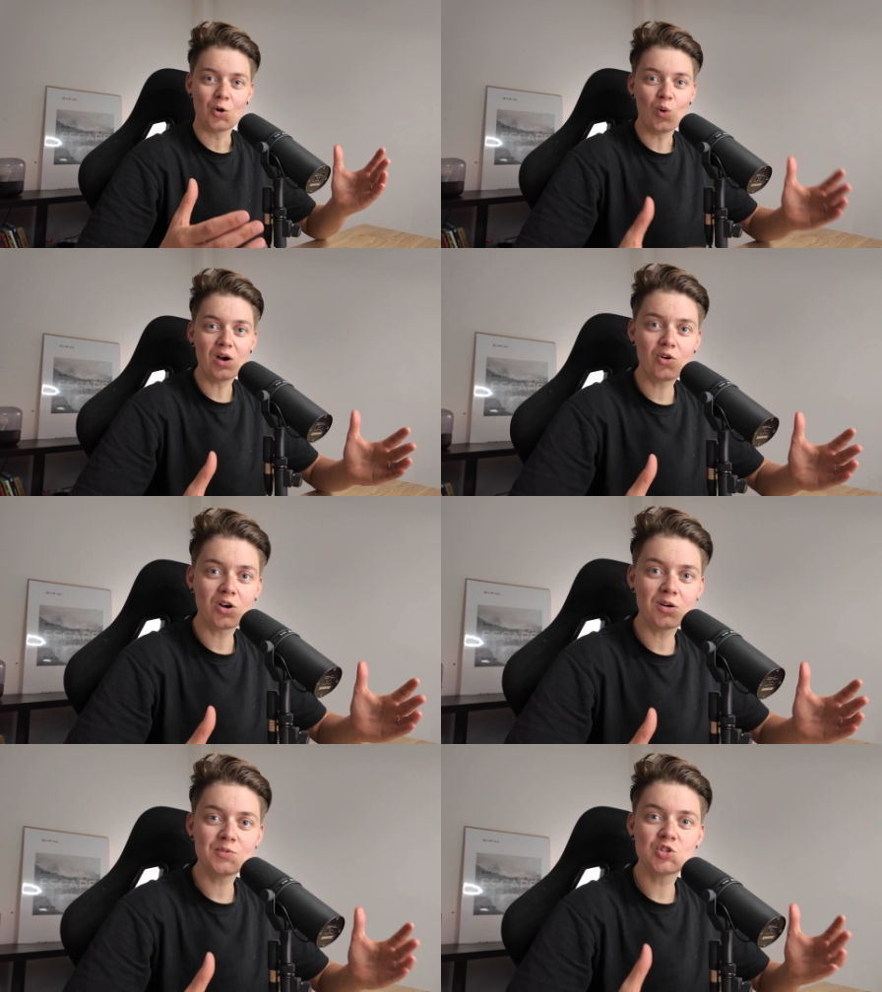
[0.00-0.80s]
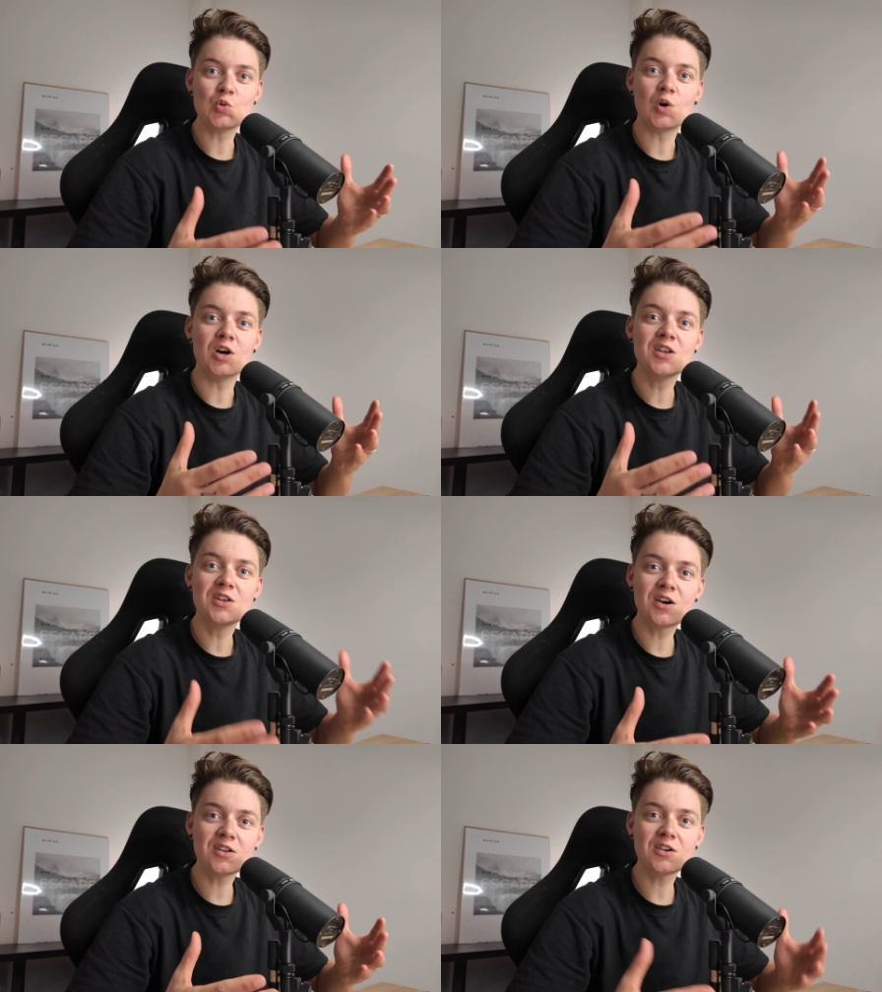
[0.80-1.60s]
Welcome to
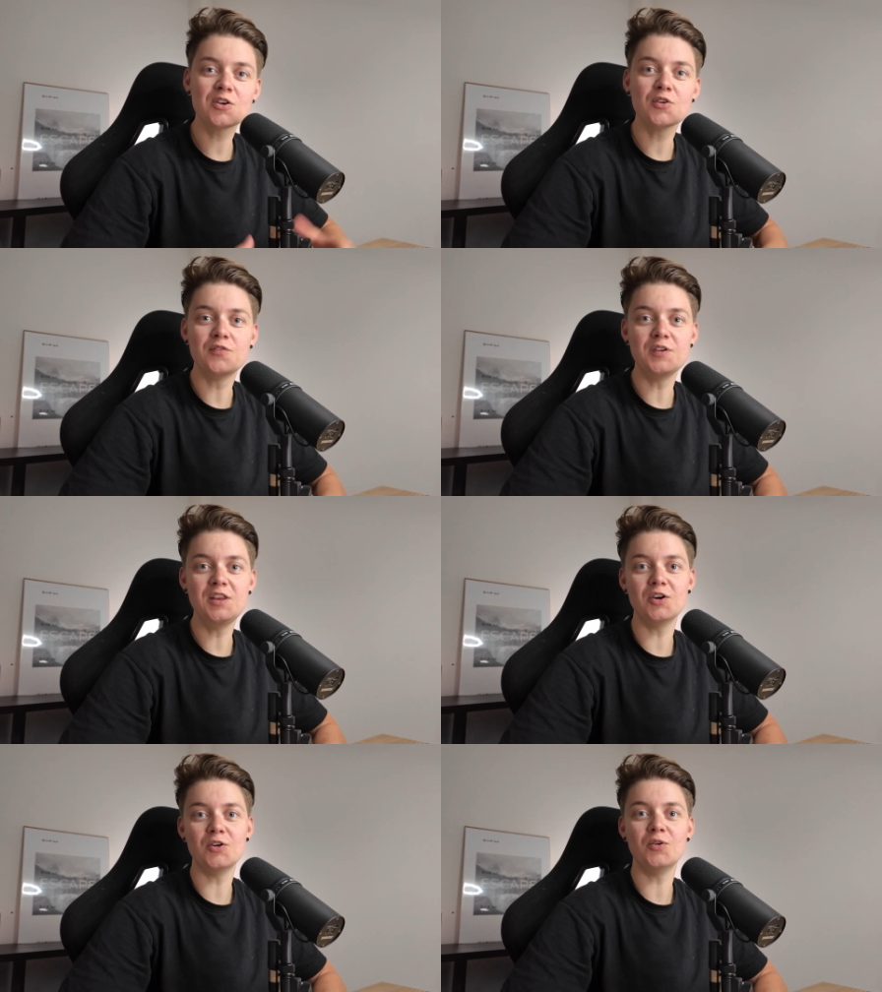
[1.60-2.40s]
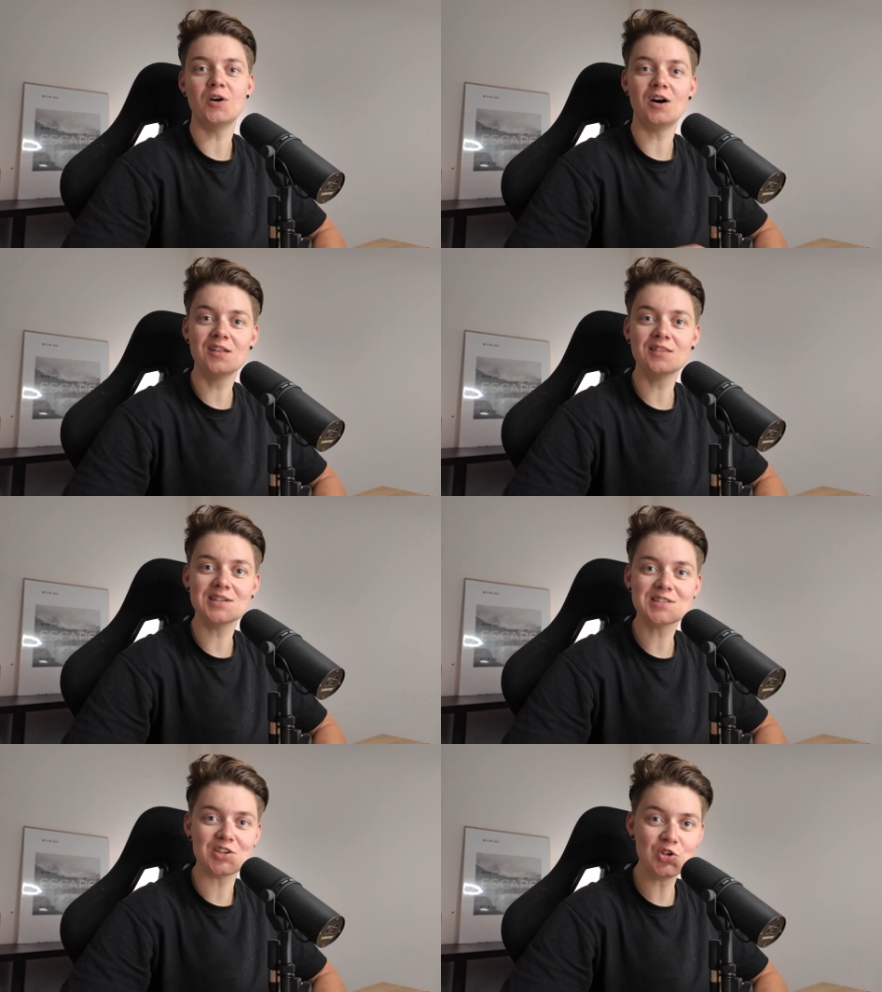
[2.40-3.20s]
another video on
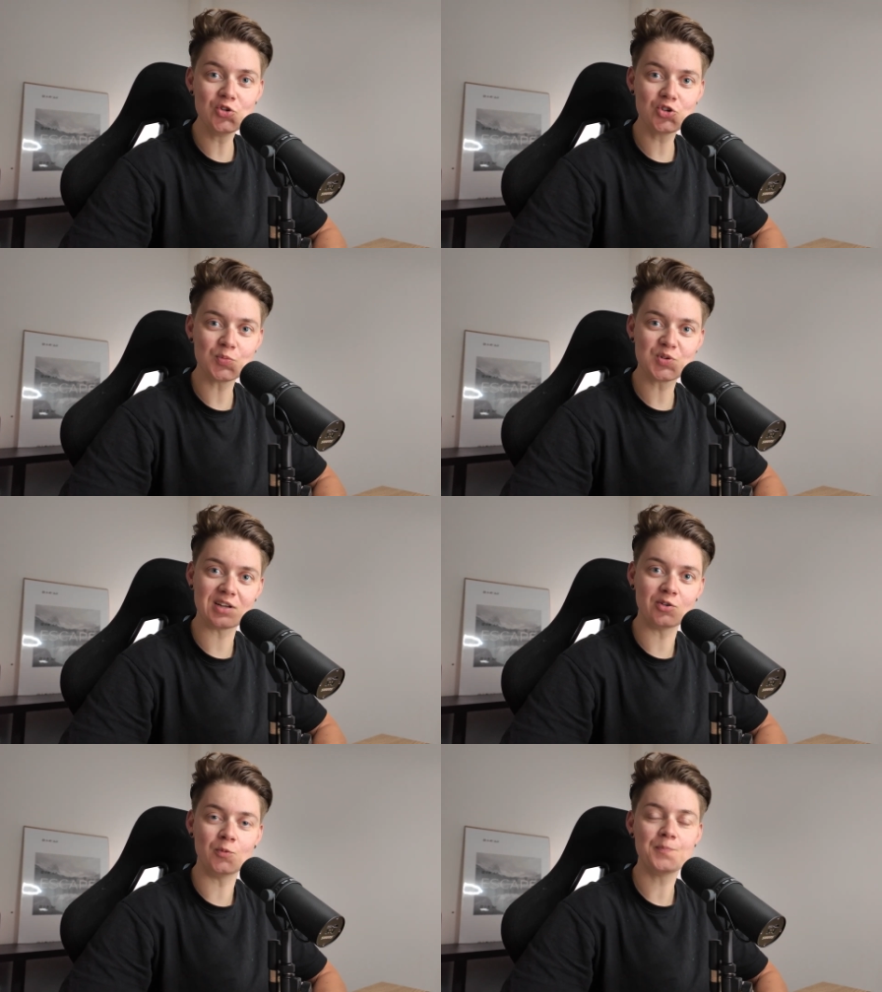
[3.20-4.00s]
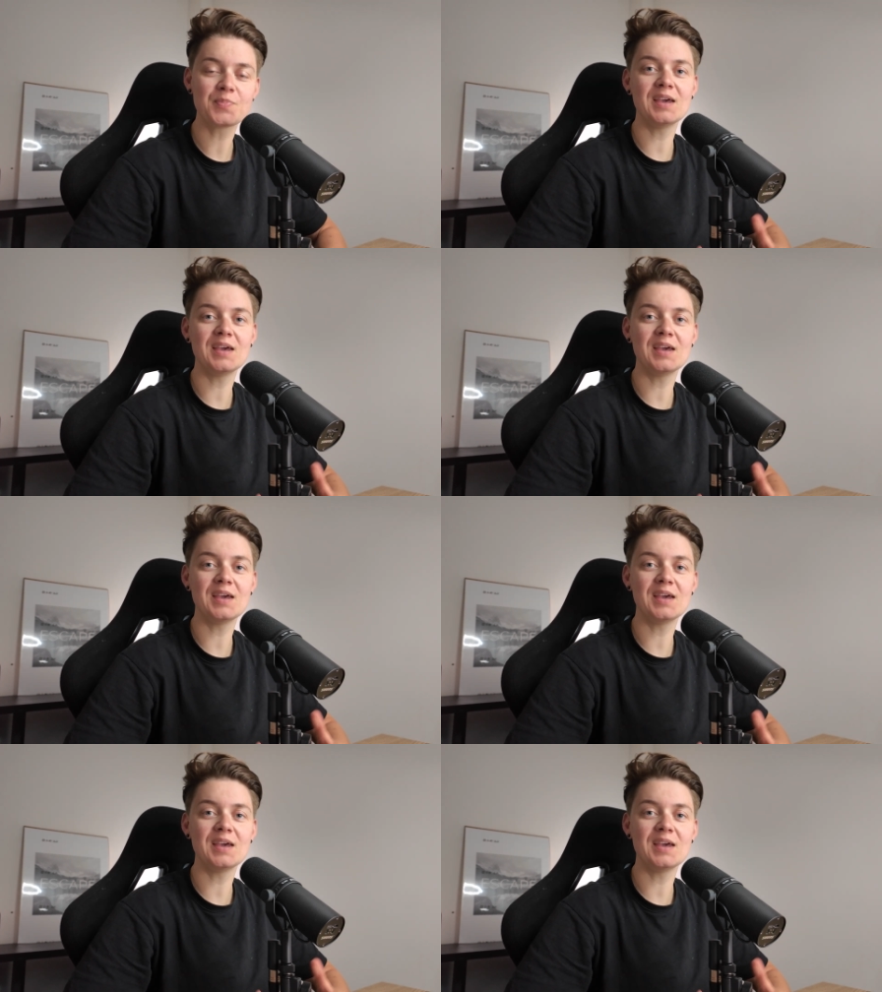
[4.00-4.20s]
this YouTube channel